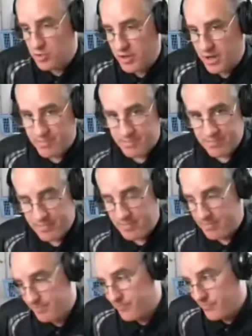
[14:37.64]
+3.
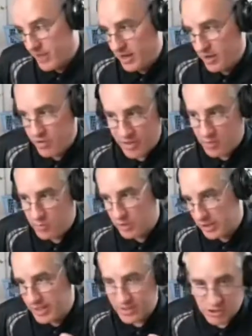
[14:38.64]

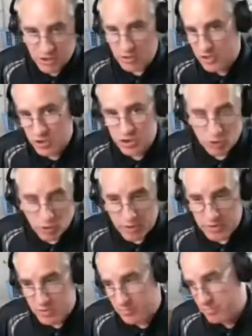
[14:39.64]
Anything related to using
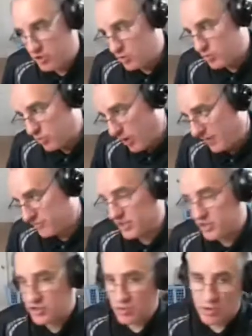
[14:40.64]
swords,
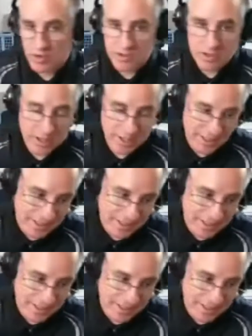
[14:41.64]
crafting swords,